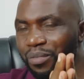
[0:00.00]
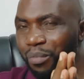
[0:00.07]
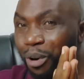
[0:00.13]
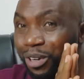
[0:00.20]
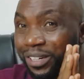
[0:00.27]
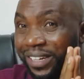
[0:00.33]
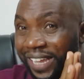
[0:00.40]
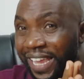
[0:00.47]

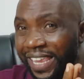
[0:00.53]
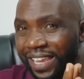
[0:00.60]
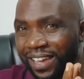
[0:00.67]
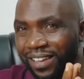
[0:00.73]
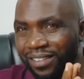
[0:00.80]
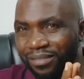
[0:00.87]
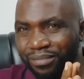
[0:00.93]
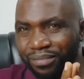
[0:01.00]
Mount
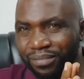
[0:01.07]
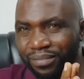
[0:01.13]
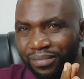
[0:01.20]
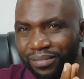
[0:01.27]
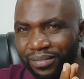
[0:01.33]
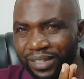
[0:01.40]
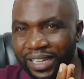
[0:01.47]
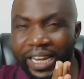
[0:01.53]
Kenya
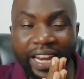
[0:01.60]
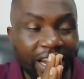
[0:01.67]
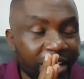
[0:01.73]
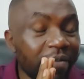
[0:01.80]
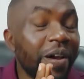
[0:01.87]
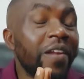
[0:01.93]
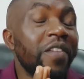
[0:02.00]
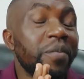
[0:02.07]

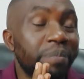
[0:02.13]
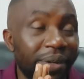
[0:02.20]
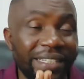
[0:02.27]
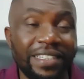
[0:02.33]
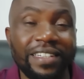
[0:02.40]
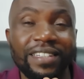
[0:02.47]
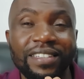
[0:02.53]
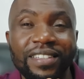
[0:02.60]
delivered the
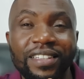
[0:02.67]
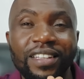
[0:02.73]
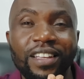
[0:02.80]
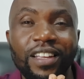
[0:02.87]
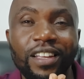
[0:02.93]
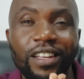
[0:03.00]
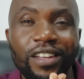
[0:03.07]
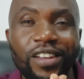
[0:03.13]
presidency
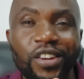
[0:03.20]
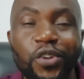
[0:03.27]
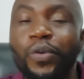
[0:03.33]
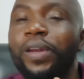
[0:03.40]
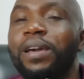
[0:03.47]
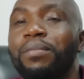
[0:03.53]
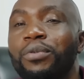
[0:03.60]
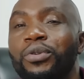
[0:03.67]
to
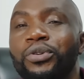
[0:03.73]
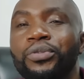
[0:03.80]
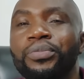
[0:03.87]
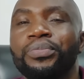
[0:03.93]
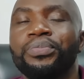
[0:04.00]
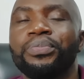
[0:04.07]
William Ruto.